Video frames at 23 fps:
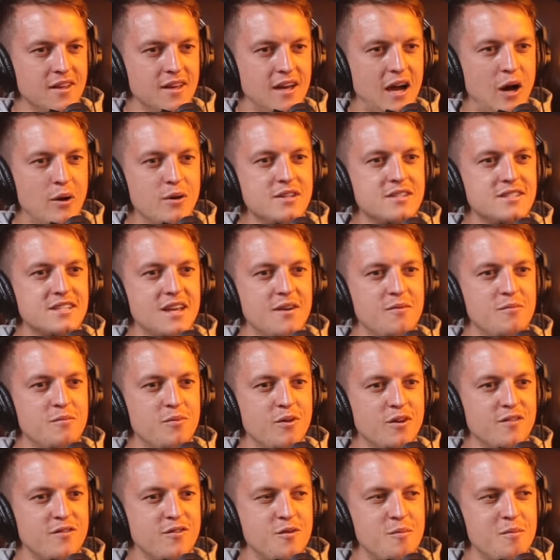How does some
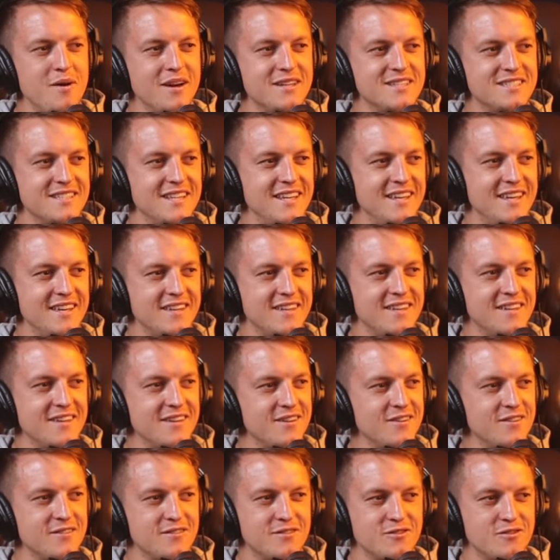boy from Maesteg
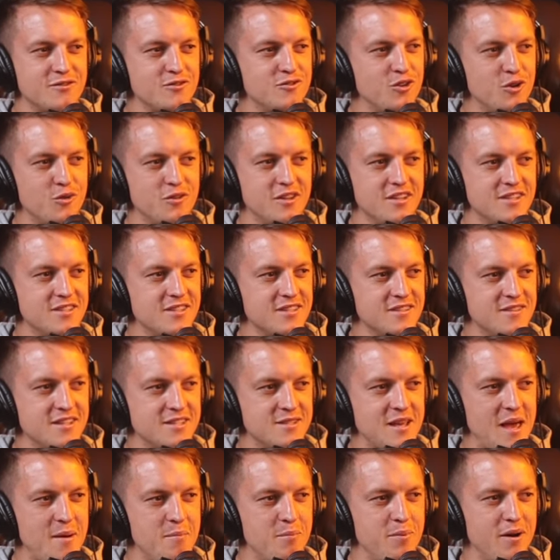grow this,
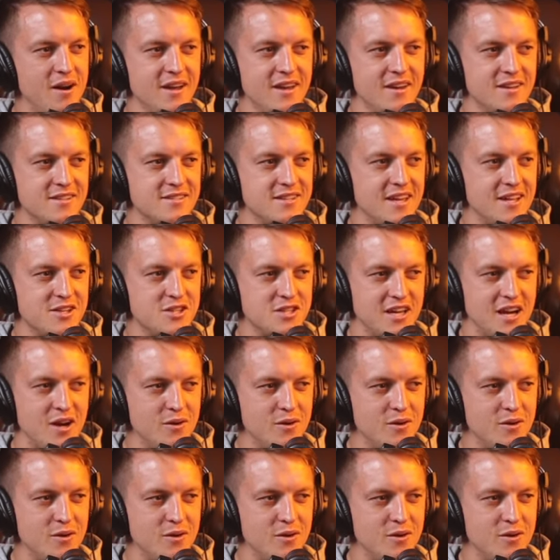this empire essentially?